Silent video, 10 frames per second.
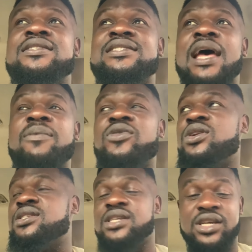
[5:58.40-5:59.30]
time for
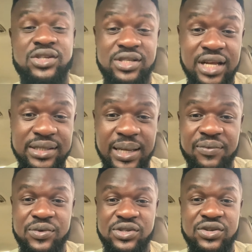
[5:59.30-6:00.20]
litigation, it's not time
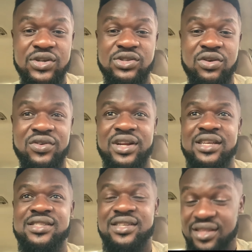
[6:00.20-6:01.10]
for serious
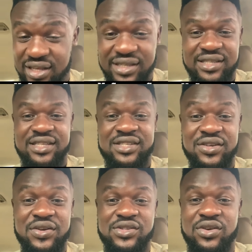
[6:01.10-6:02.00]
governance. This is the
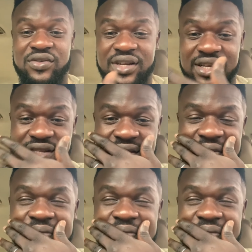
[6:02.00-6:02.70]
serious governance.